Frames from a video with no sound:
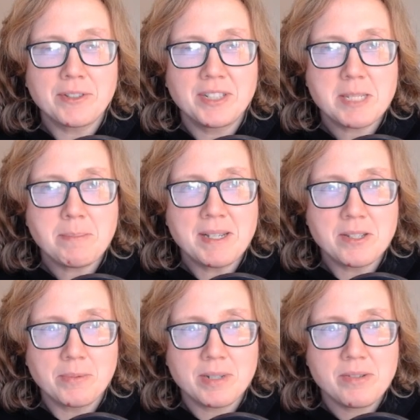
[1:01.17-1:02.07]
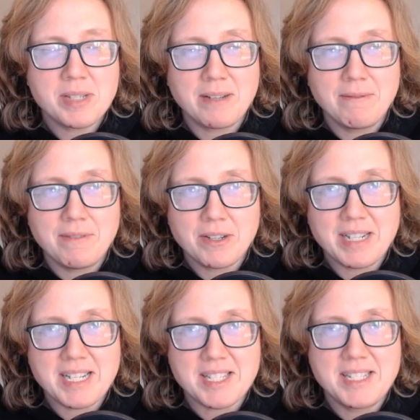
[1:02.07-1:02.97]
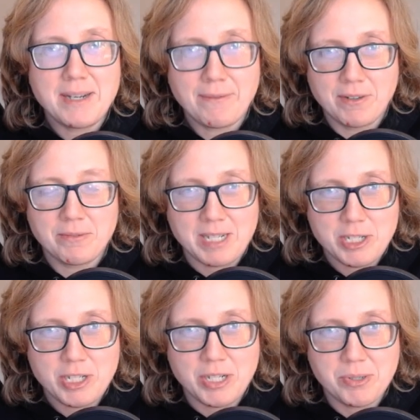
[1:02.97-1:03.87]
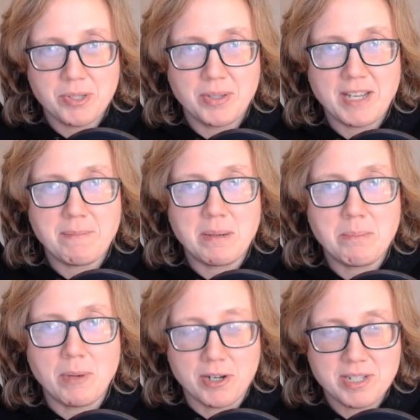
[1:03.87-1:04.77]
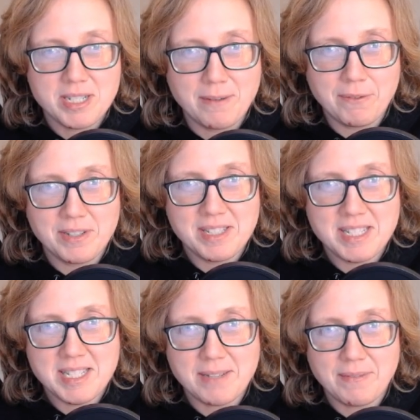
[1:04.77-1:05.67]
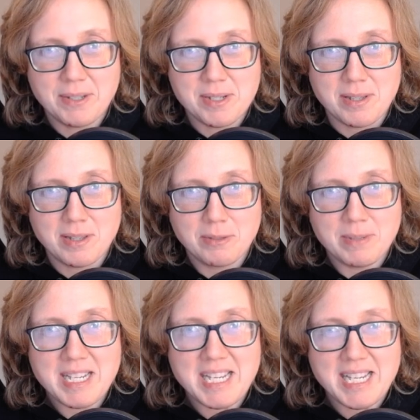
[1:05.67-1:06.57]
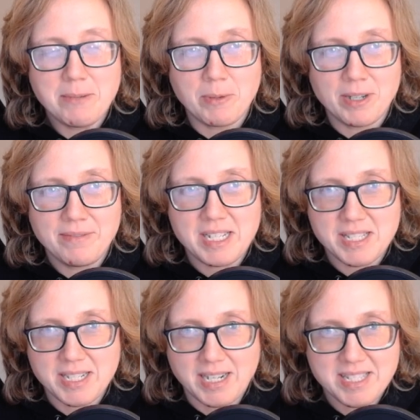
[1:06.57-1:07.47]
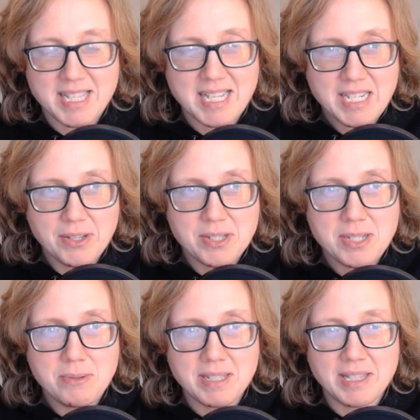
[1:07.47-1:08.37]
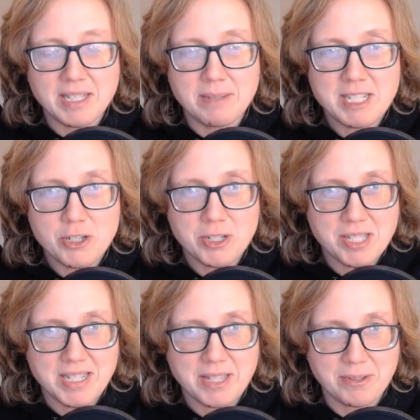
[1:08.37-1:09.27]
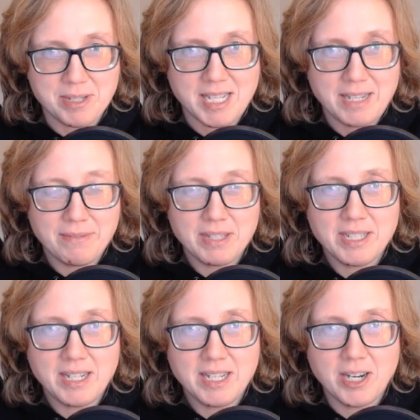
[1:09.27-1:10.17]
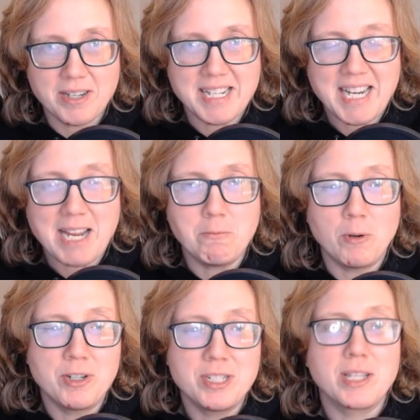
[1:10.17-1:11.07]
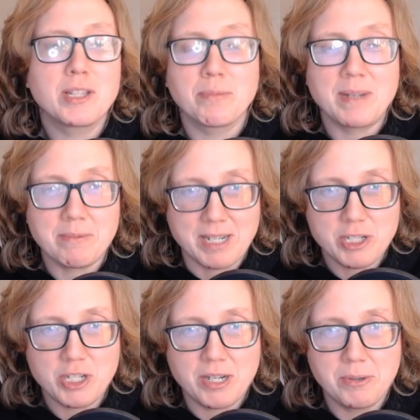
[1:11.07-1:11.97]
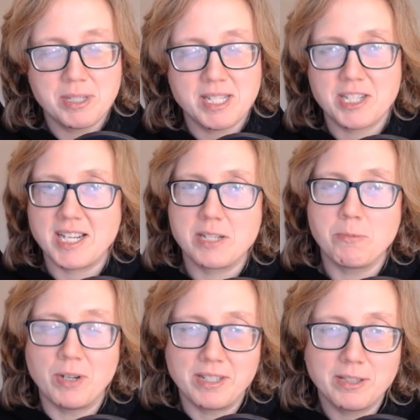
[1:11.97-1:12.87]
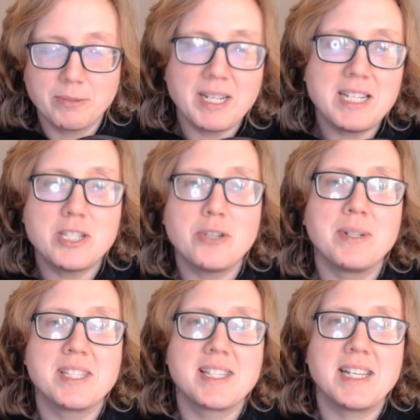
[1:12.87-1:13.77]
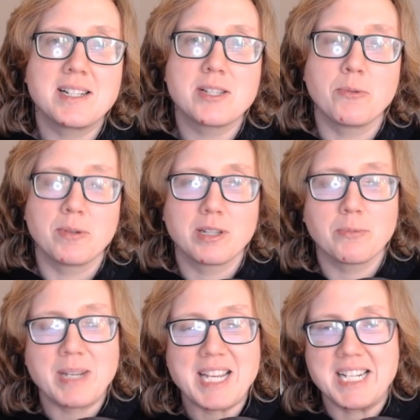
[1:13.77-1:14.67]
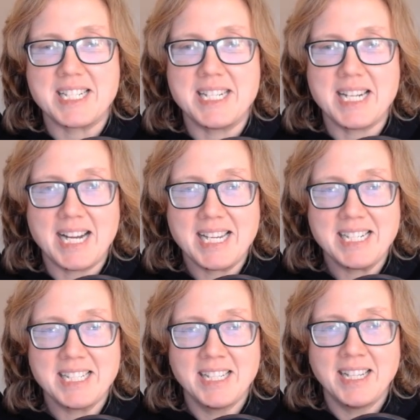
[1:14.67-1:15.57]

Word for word: in this puzzle, we're using various different ratios, so they've been marked. And for instance, if there's a 3 in one of these dots, that tells you that the digits on either side of the dot are in a 1 to 3 ratio, such as 1 and 3, 2 and 6, or 3 and 9.